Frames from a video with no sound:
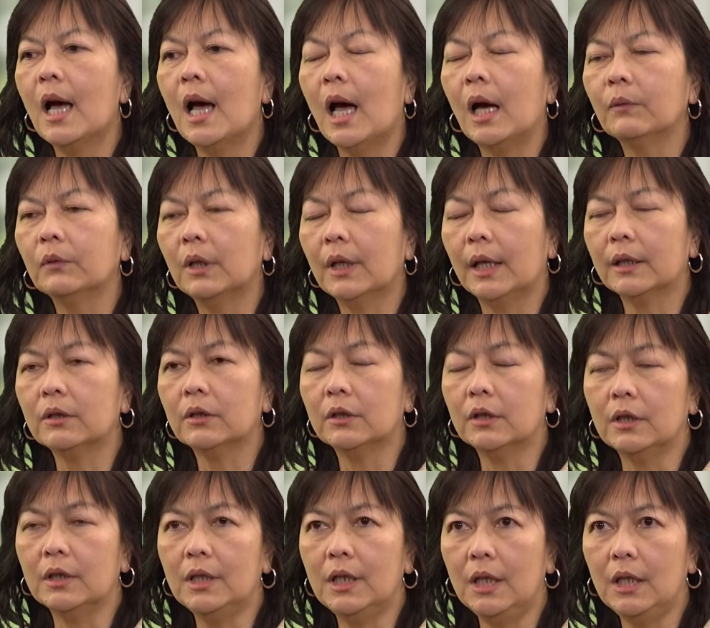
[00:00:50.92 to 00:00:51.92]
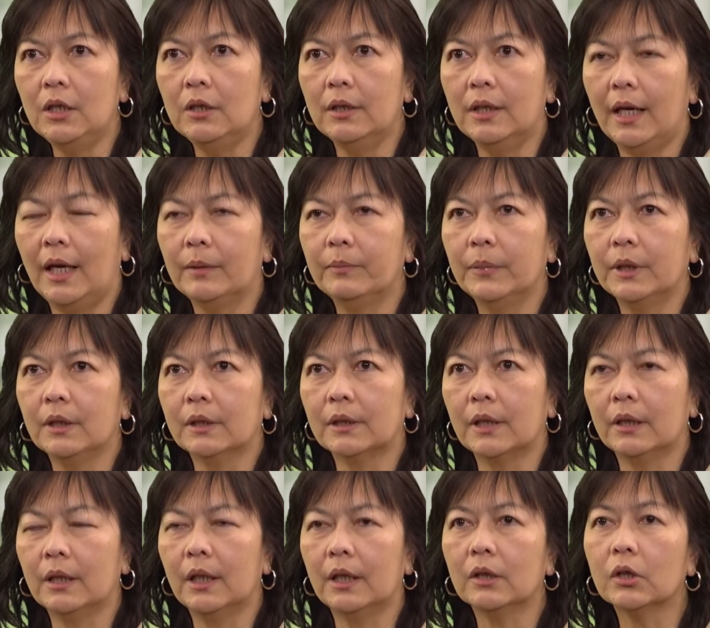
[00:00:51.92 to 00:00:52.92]
I would like to continue that because
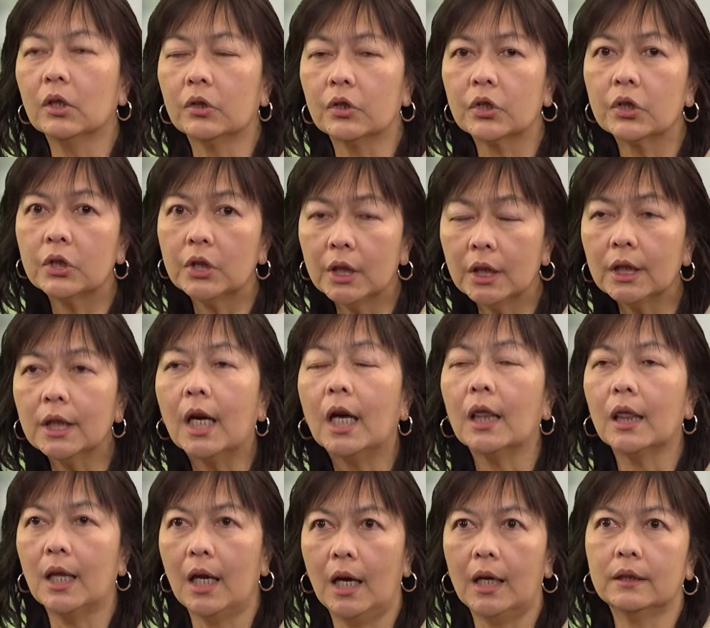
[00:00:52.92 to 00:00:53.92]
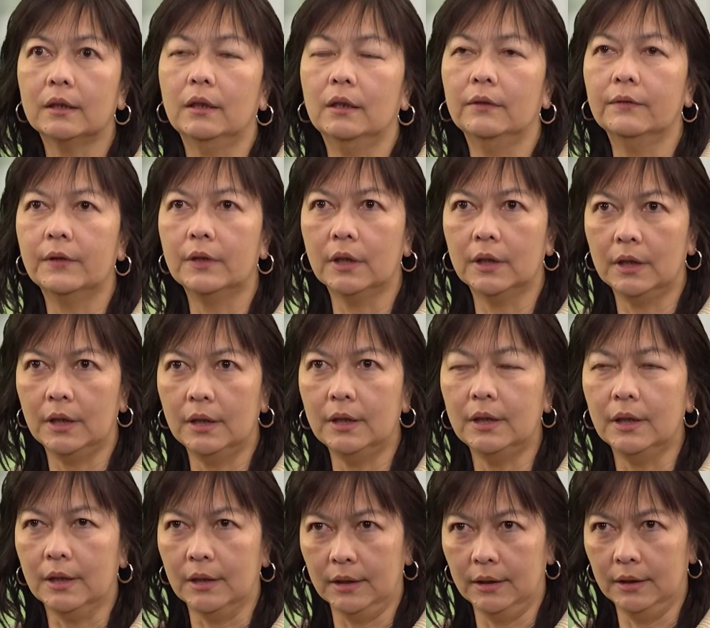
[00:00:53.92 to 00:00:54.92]
I think there's still a lot of
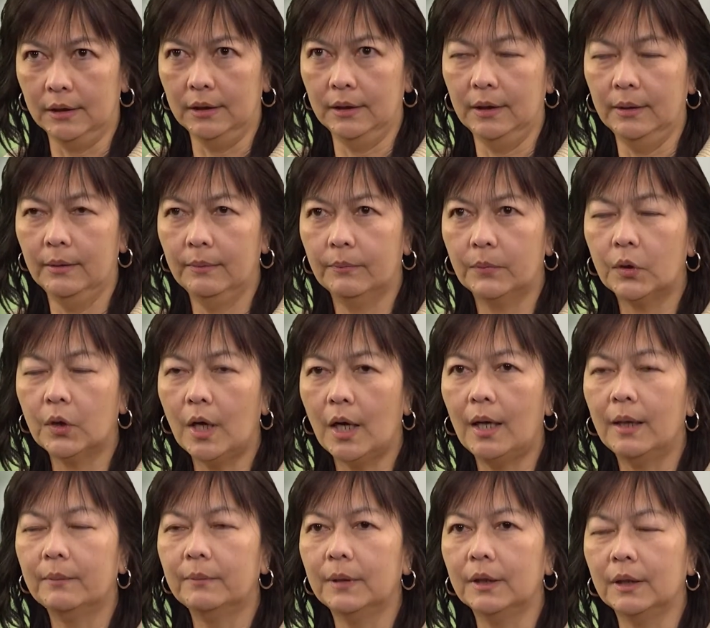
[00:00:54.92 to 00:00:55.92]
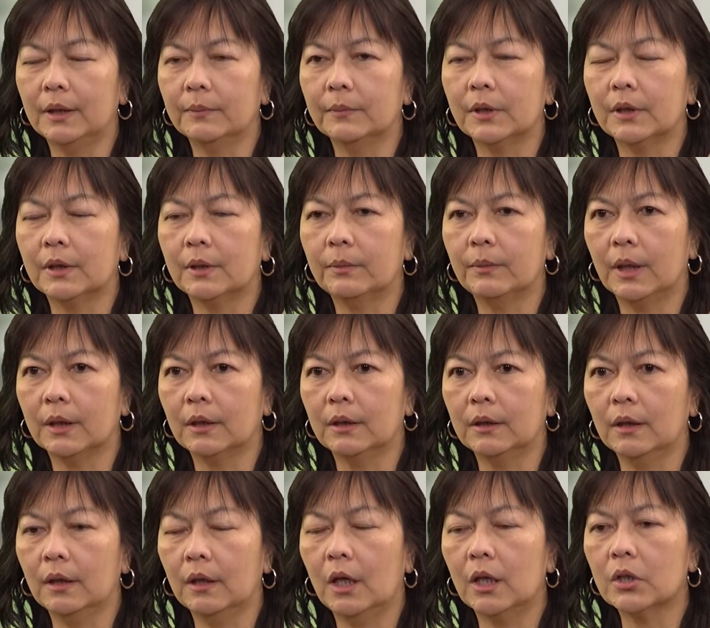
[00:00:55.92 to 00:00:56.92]
statistical problems,
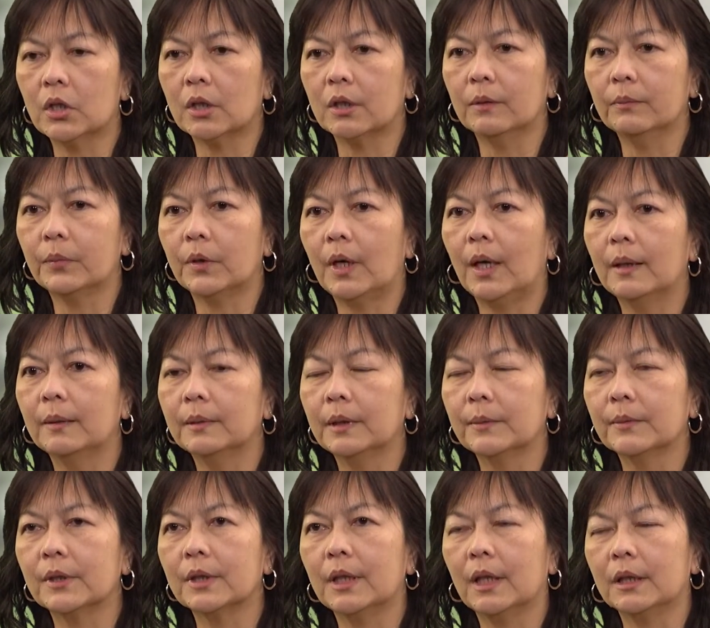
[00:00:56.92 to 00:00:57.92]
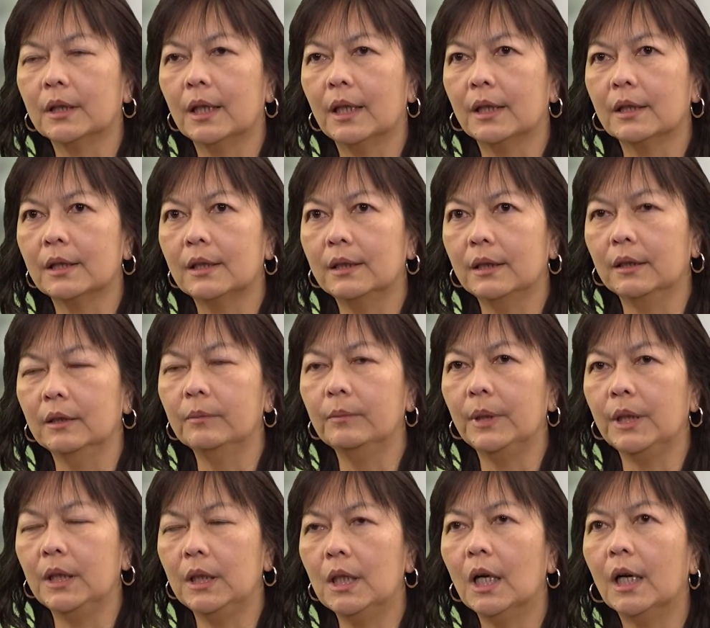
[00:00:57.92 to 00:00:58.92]
methodological problems that can still
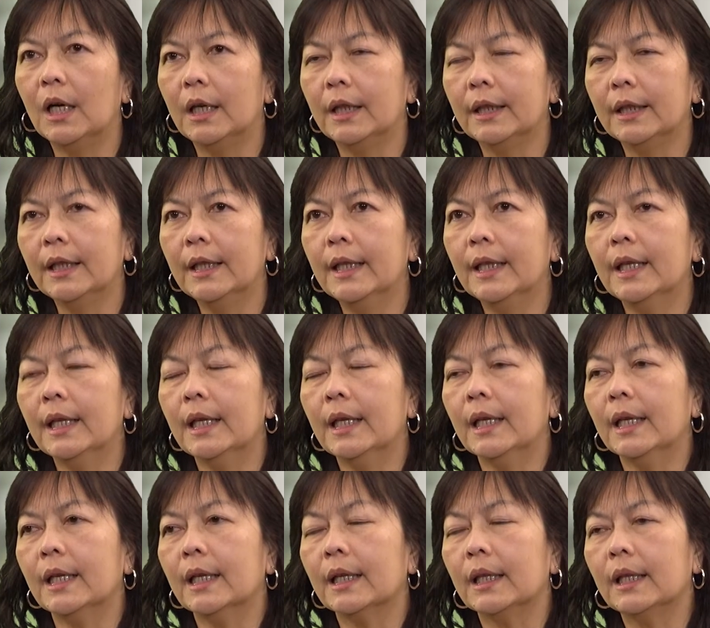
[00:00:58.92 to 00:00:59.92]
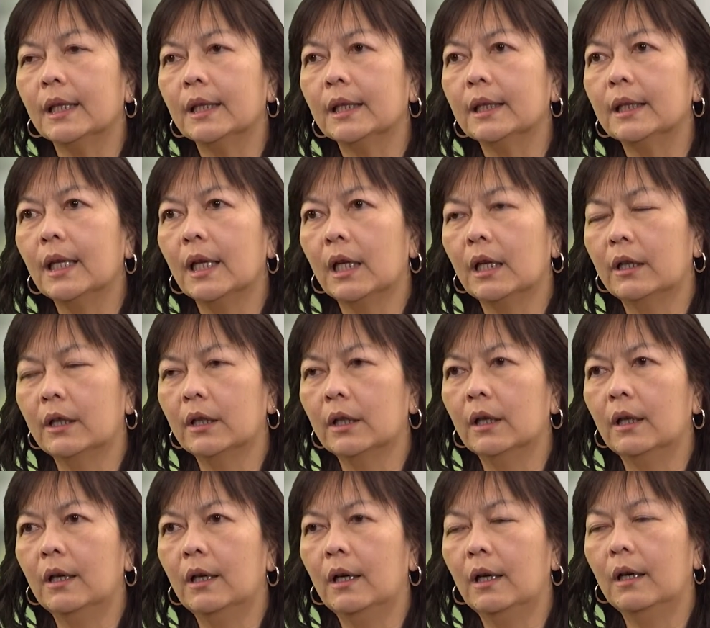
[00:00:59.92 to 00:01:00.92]
be done in the
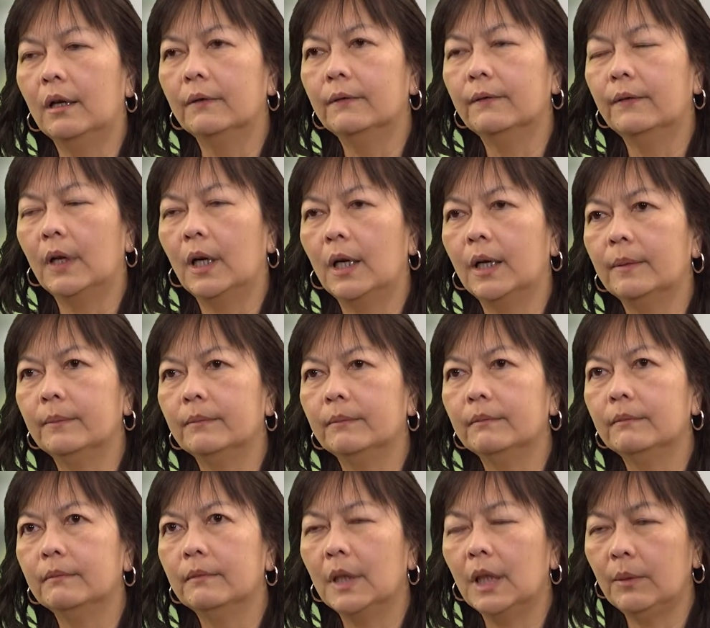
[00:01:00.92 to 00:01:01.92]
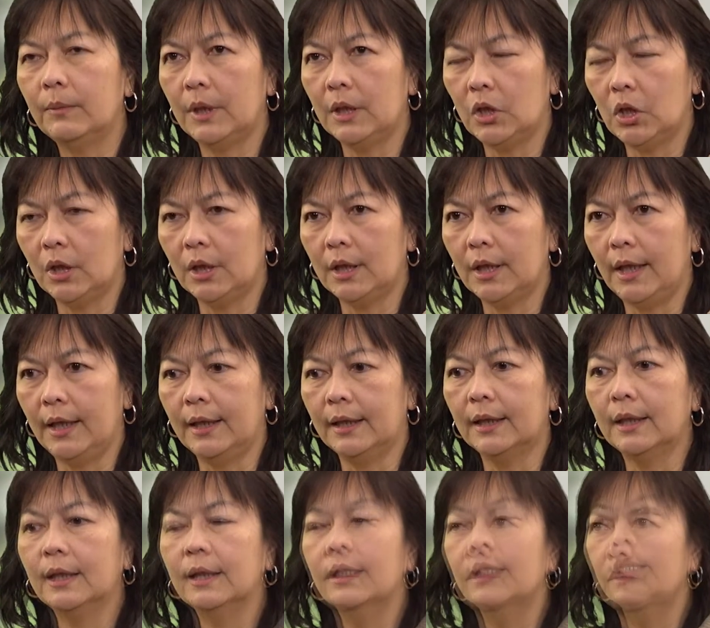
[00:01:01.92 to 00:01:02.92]
area of um, imaging
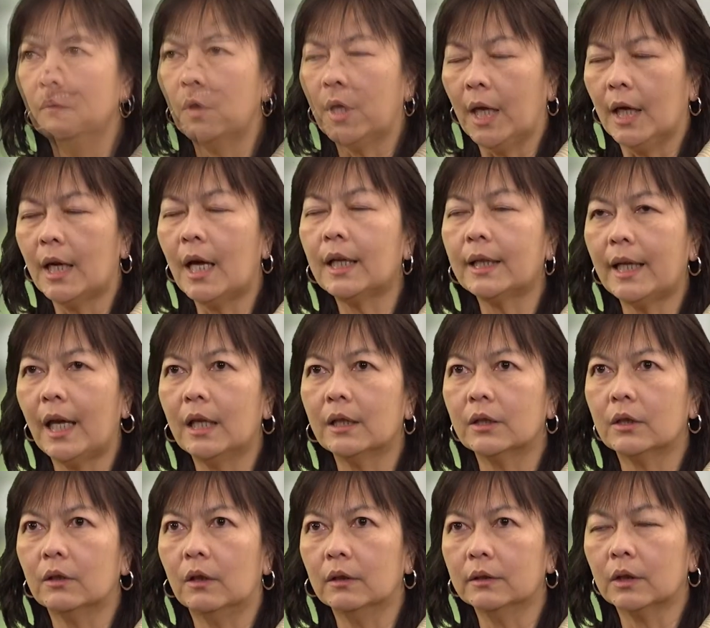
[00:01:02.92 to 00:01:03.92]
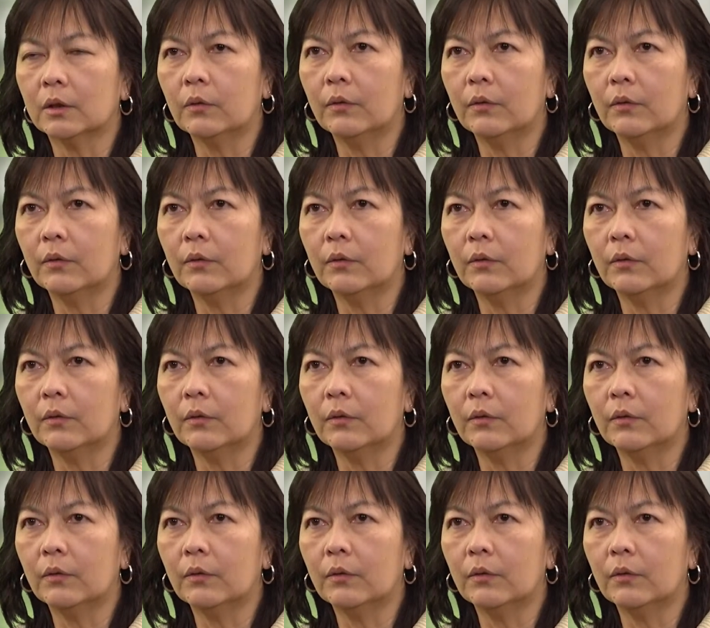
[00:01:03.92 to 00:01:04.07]
data. We cannot answer all the